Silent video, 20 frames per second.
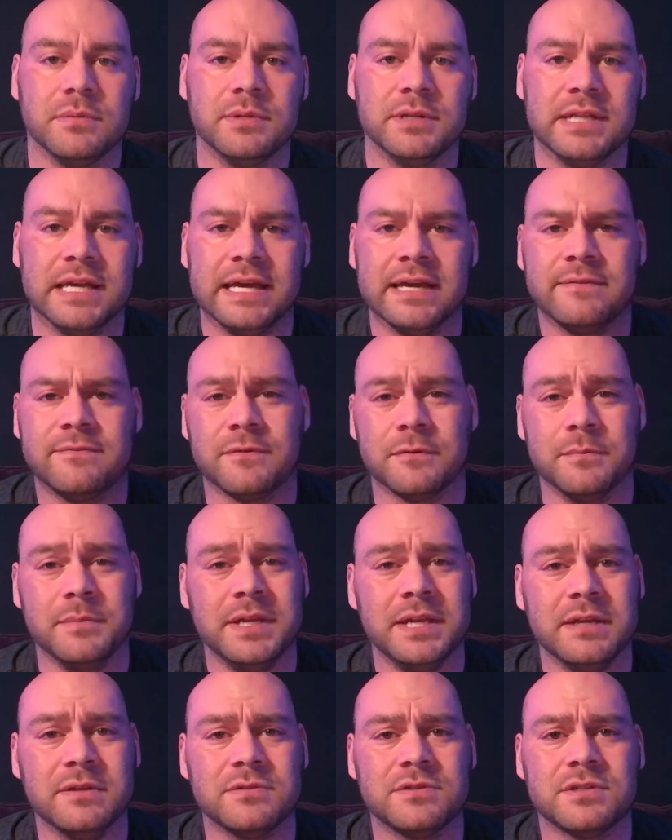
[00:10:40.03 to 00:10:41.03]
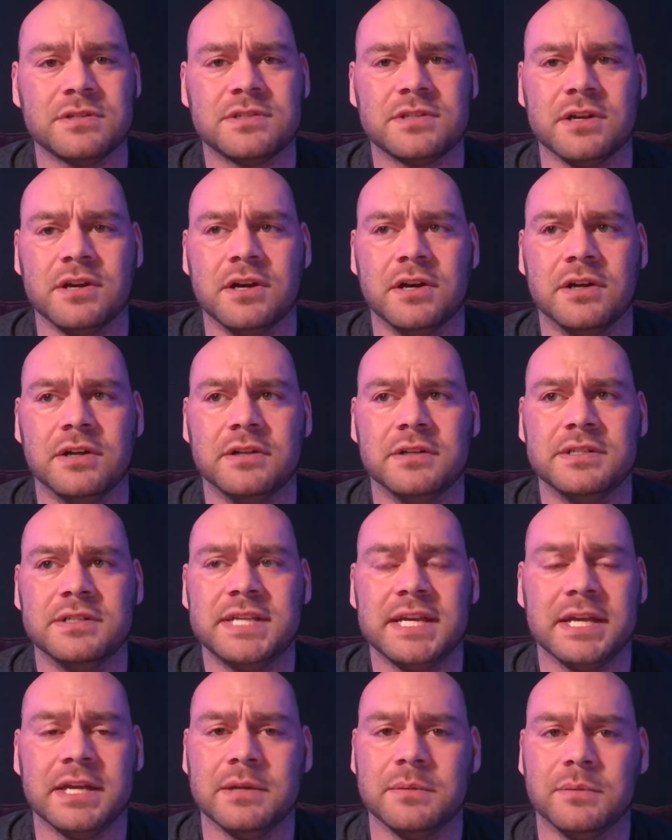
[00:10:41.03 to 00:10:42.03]
But that for me was just
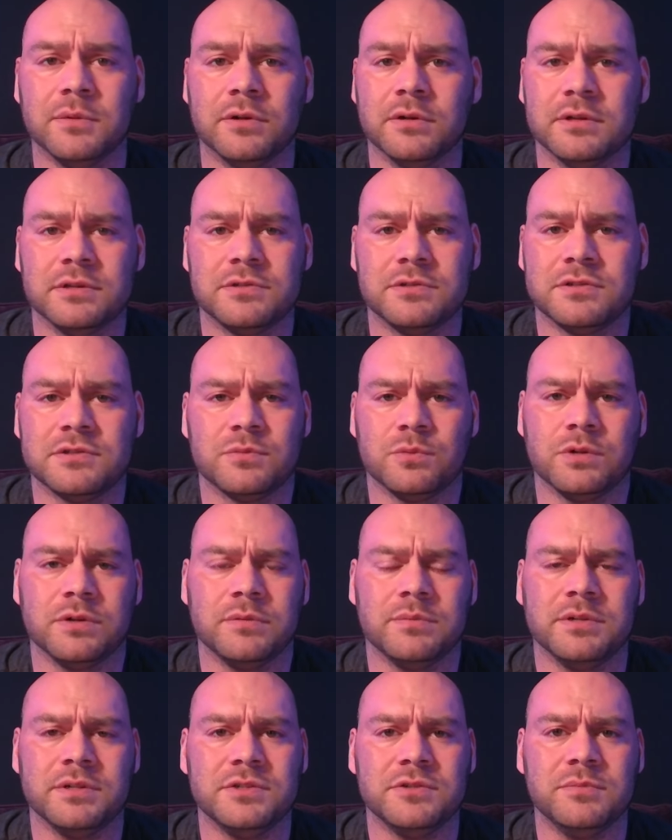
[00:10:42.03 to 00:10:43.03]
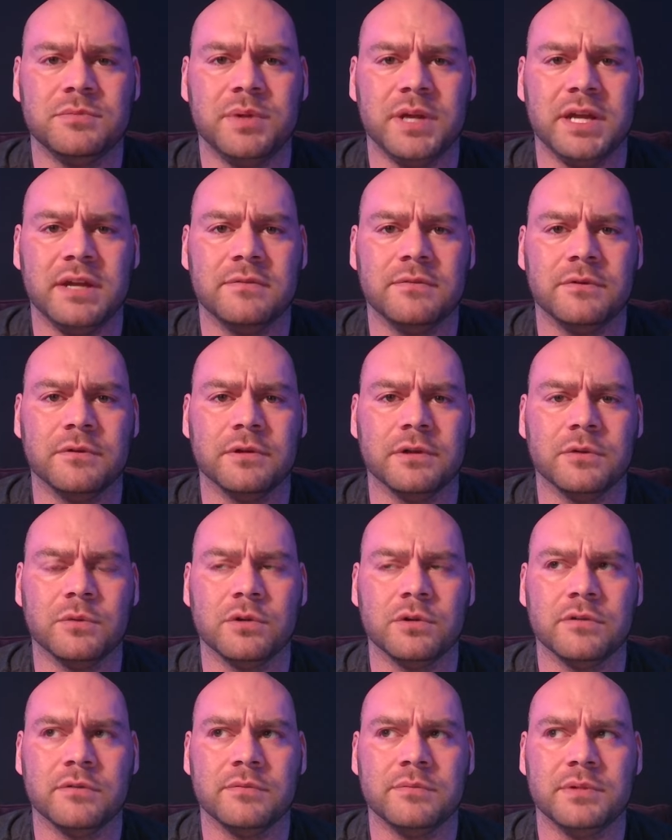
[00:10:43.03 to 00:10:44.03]
untenable. It just would have been too painful and it
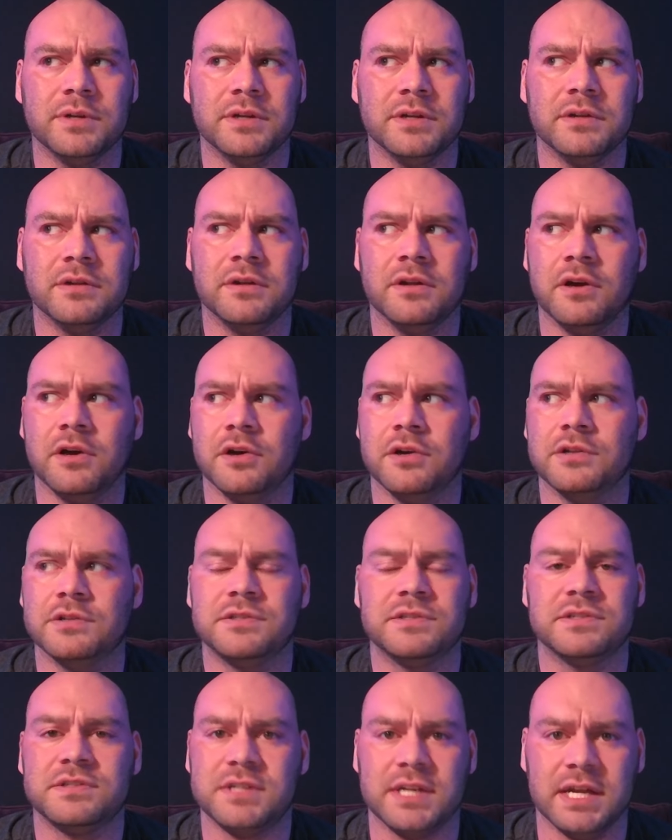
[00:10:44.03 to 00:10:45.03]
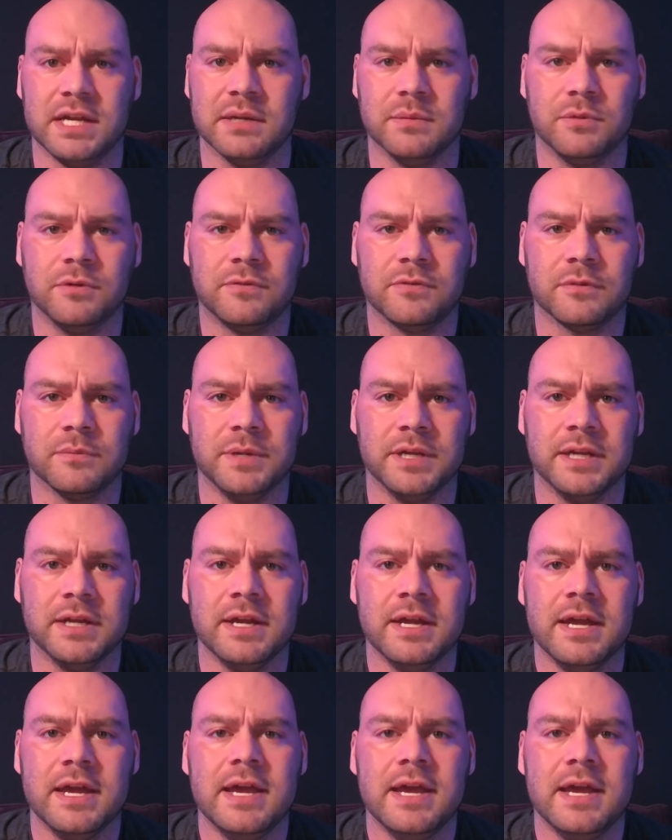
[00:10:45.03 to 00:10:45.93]
would have been unsustainable for me.